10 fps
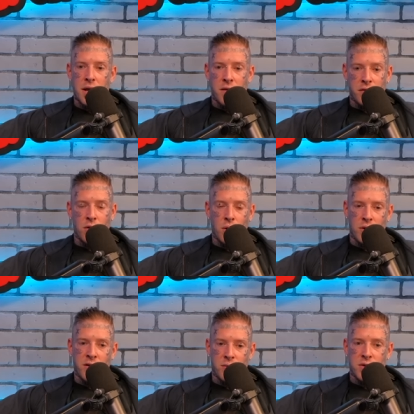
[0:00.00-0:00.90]
If you don't
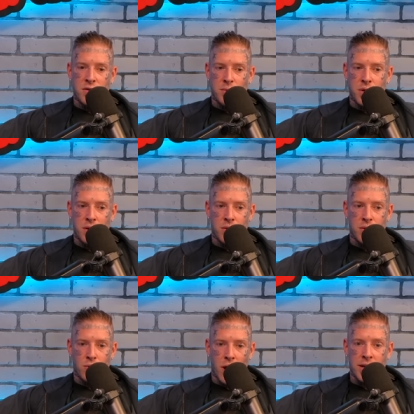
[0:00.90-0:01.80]
give me
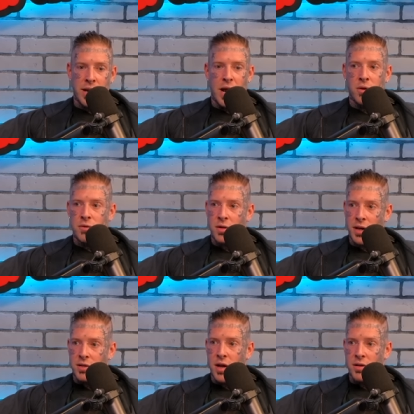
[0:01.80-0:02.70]
something right now to
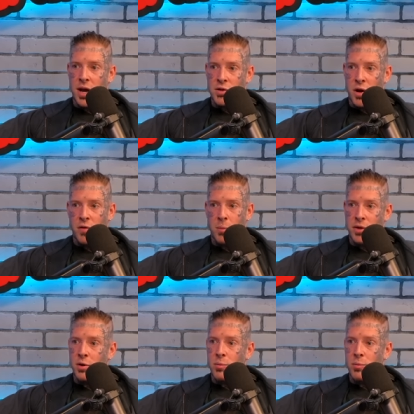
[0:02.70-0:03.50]
like take the edge off, I'm gonna kill